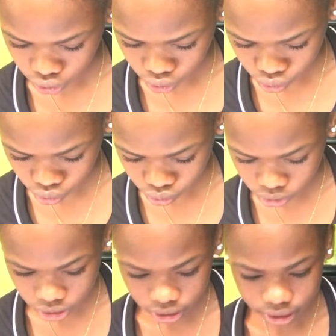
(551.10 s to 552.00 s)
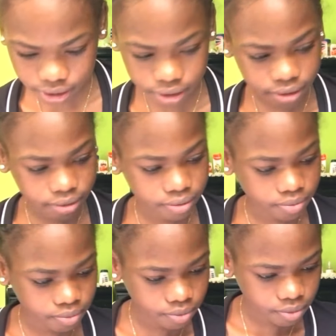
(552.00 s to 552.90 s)
2,
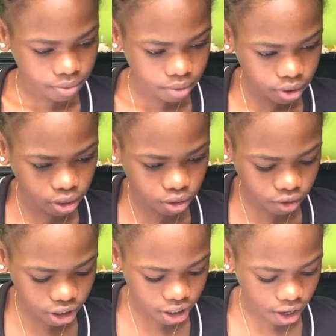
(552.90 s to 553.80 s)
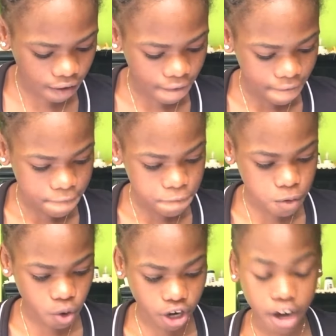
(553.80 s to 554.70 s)
3,
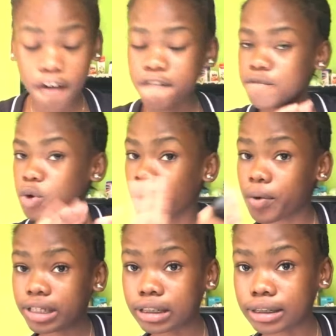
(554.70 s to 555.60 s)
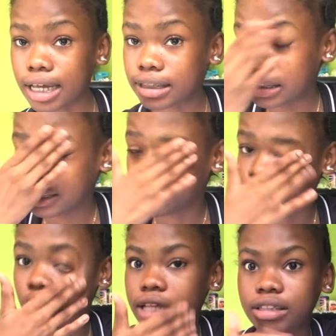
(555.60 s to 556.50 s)
4 questions to answer. So I'm
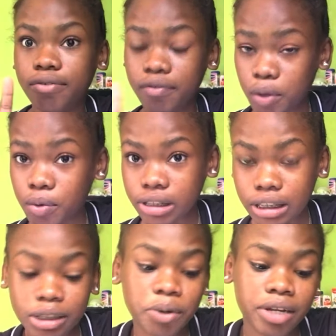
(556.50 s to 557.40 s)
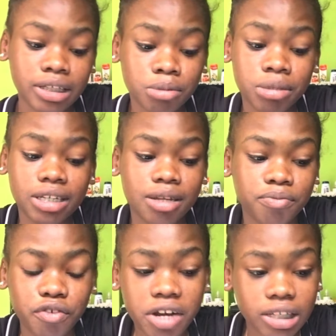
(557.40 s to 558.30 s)
gonna answer 50 questions already. So I'm gonna need
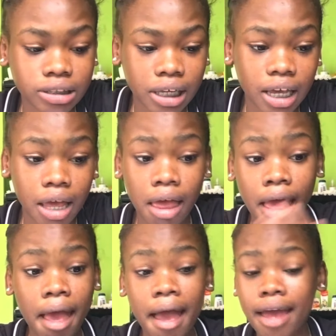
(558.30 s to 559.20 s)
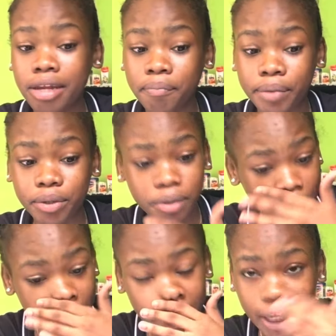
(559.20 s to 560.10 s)
them 4 answer, and then
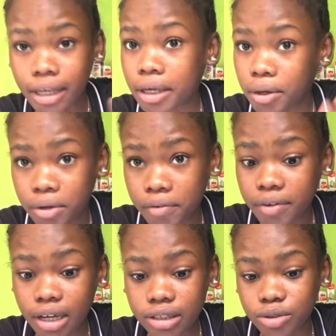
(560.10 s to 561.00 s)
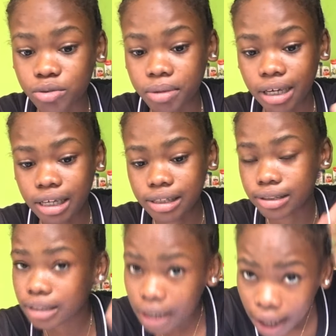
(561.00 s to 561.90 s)
Madonna, I'm gonna can't get ready for grad school because